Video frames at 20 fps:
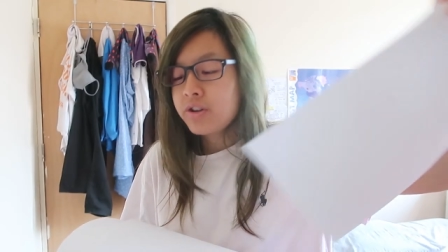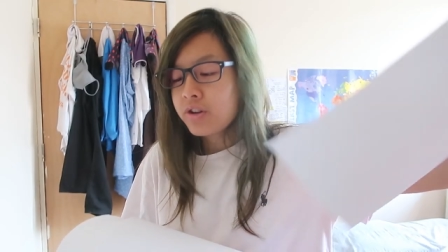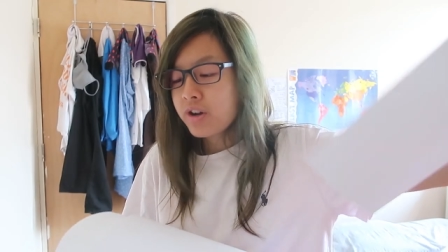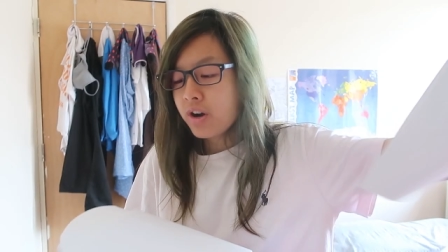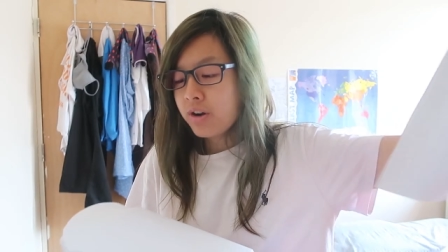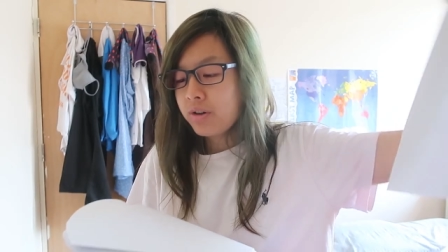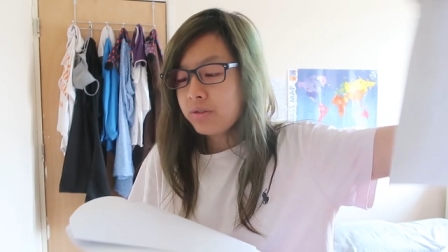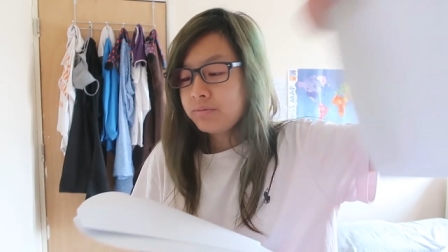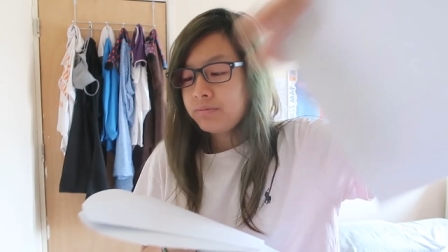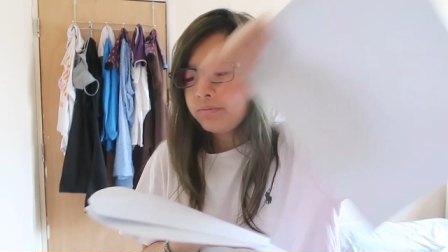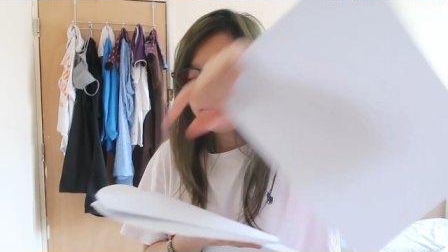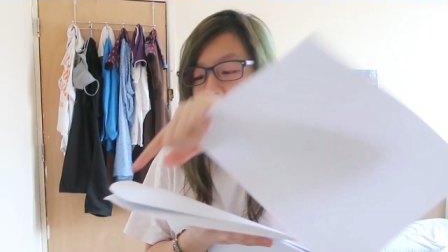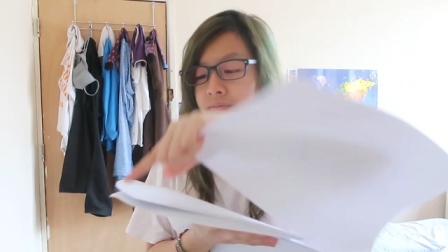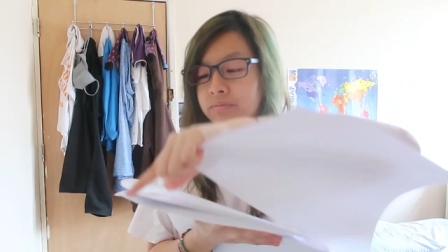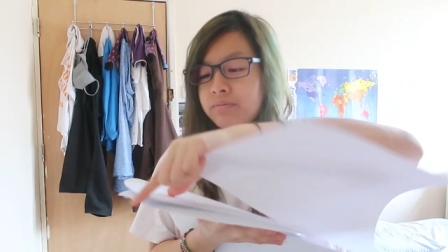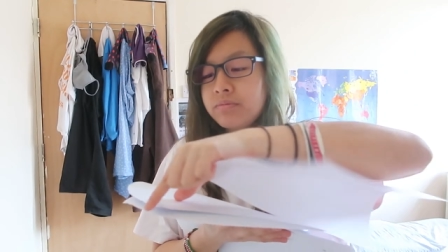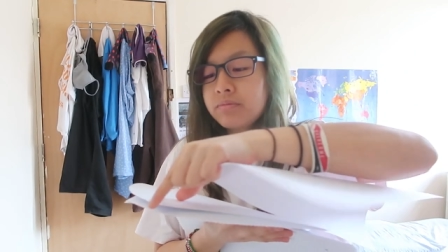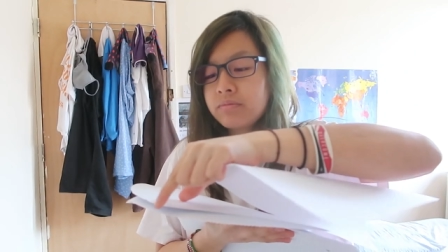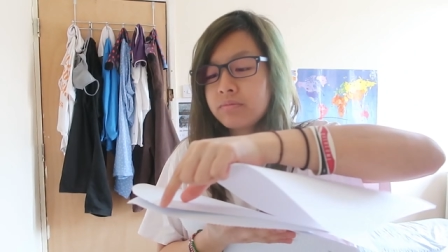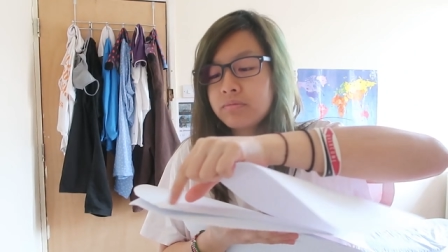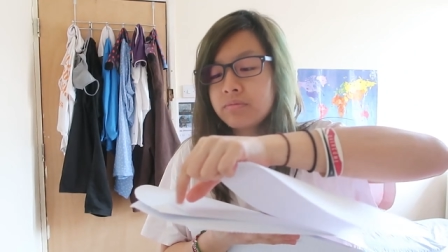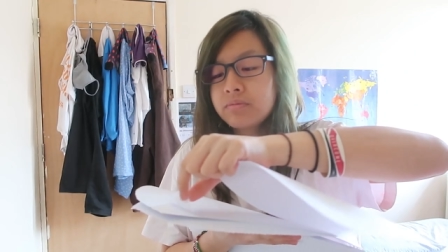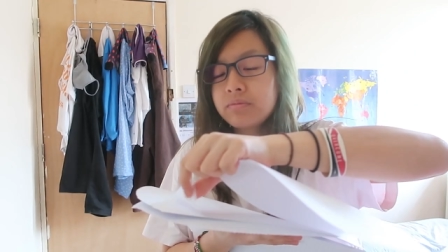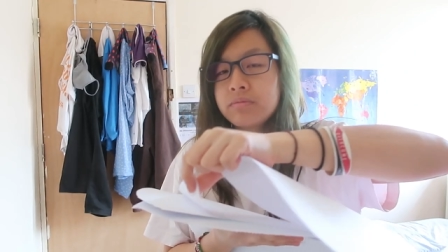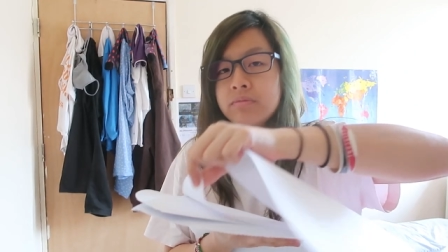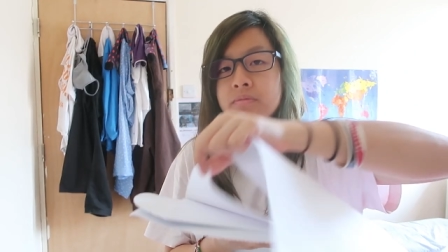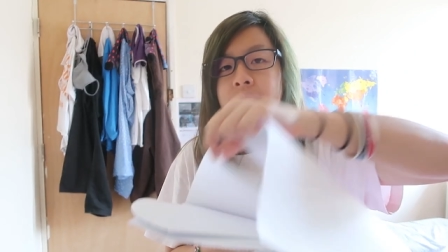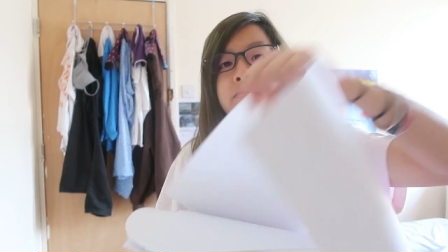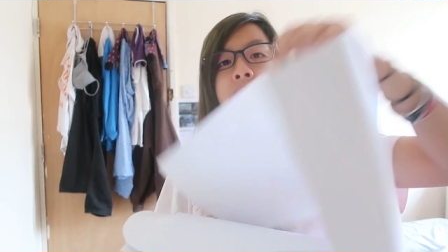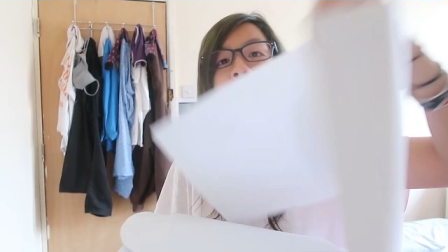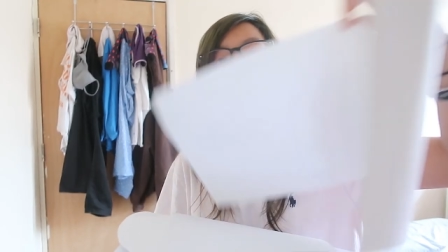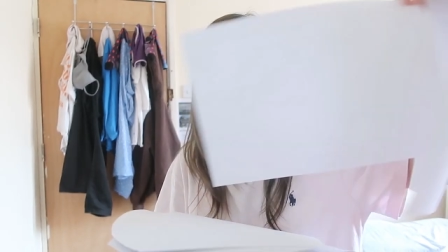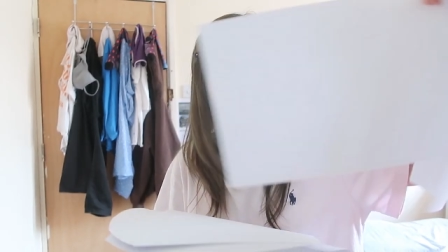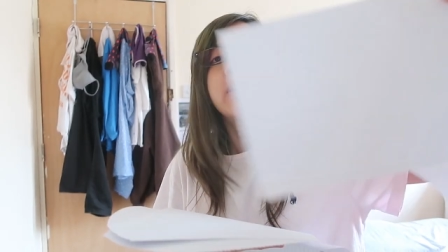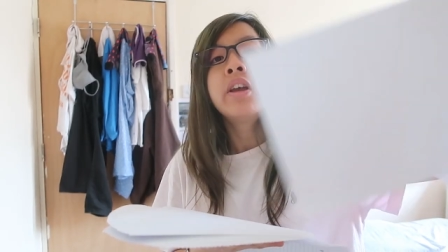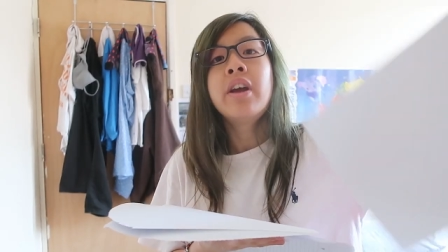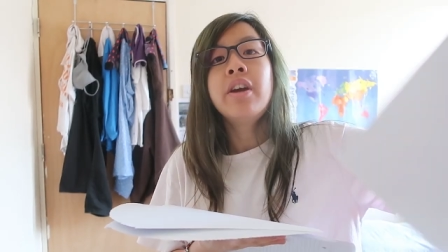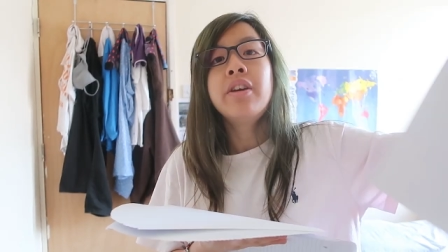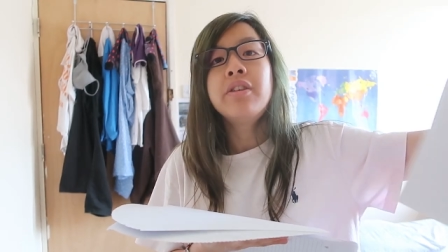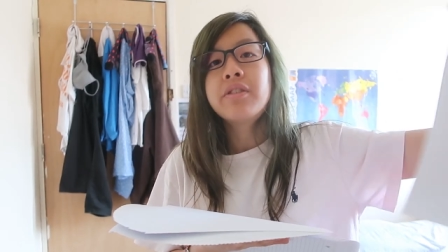you go.
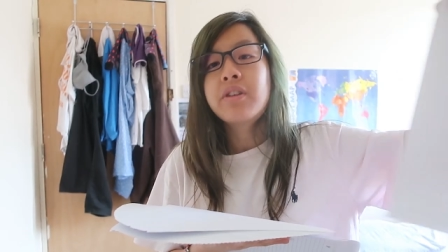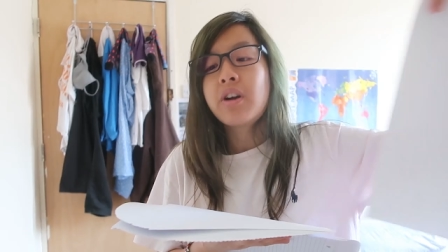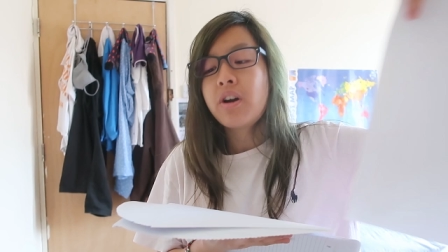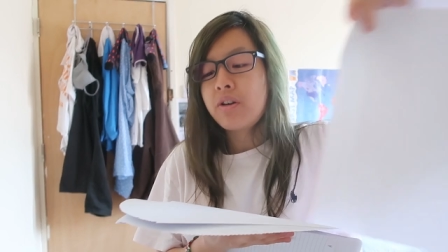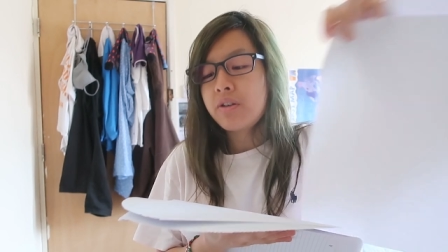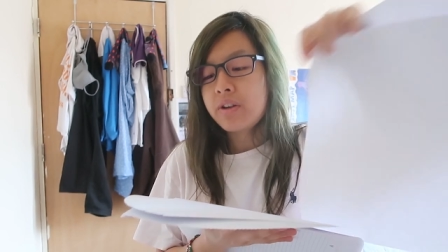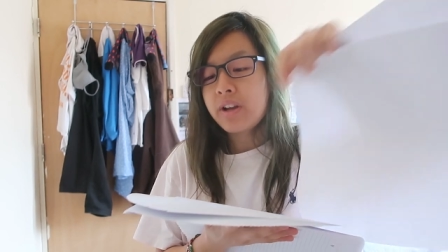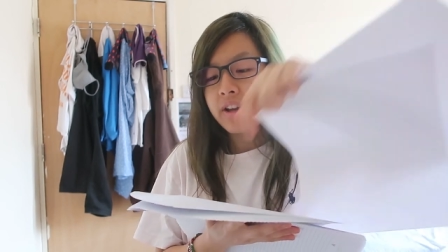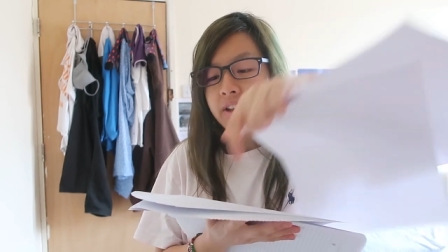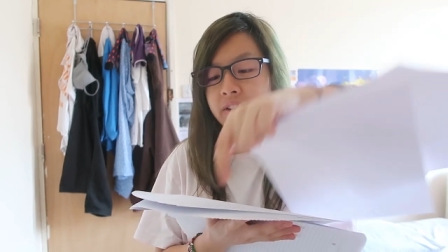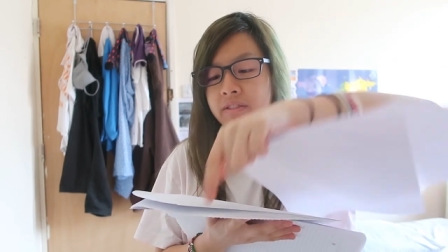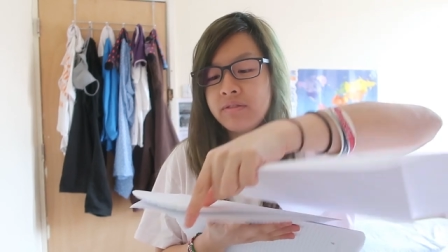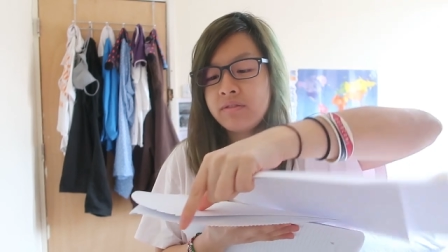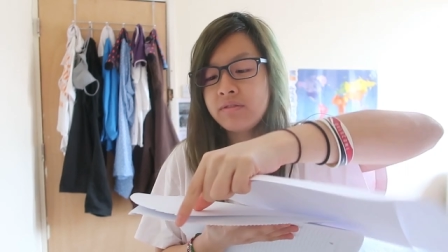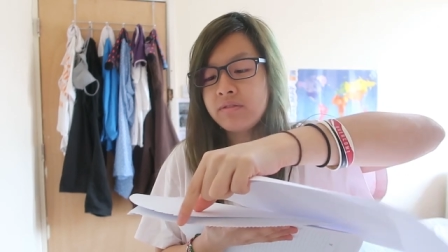Here you go again.